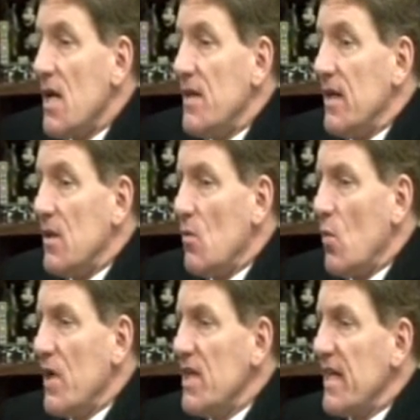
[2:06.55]
that
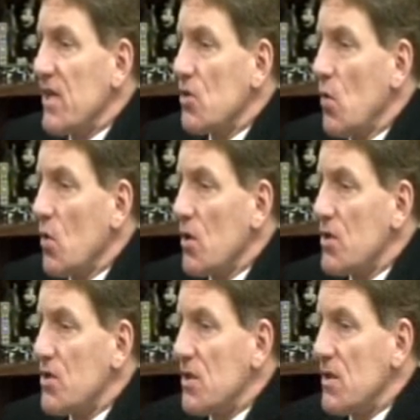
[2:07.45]
when you get
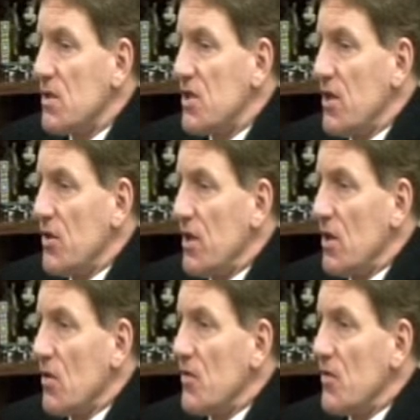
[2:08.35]
towards senior year,